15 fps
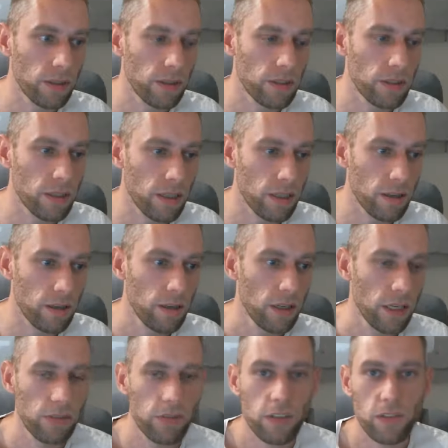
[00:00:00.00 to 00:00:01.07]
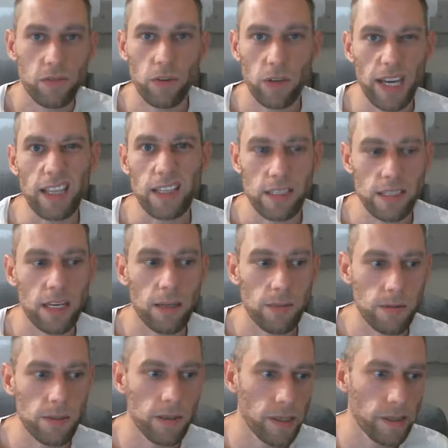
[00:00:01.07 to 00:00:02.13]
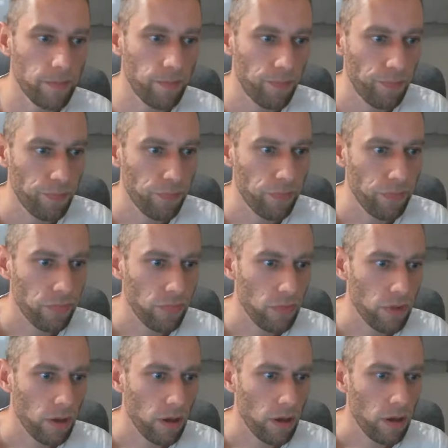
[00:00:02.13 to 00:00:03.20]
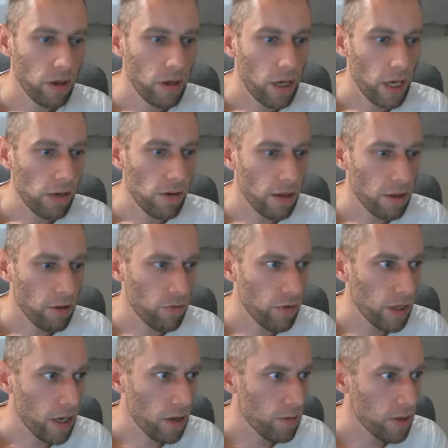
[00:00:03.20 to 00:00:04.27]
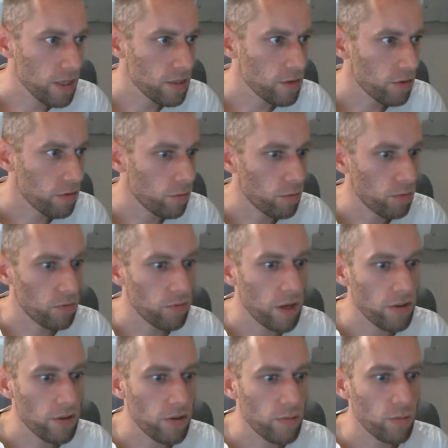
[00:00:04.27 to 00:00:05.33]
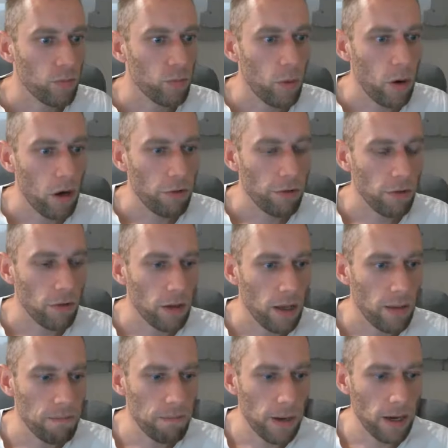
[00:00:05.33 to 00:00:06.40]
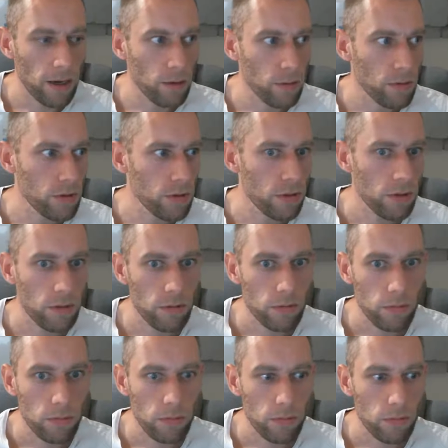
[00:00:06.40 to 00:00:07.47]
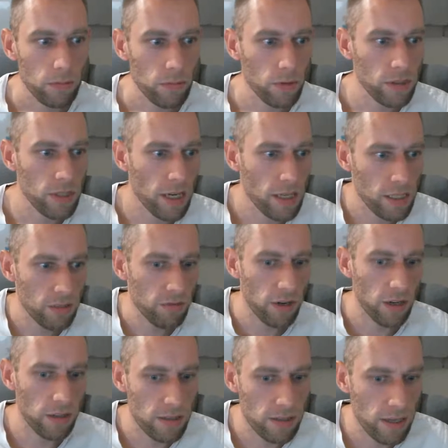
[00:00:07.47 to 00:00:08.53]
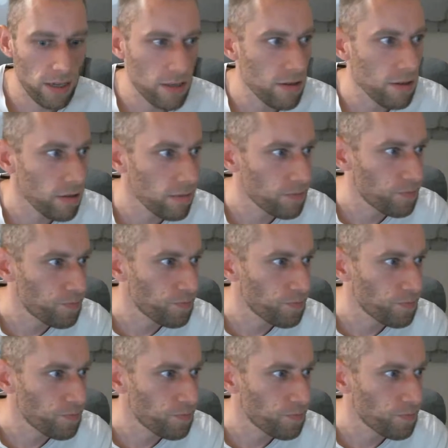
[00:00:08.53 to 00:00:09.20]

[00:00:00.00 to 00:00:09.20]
it's first of all getting the time to do it. Anyway, this video is random waffle about, what did I actually write on the title?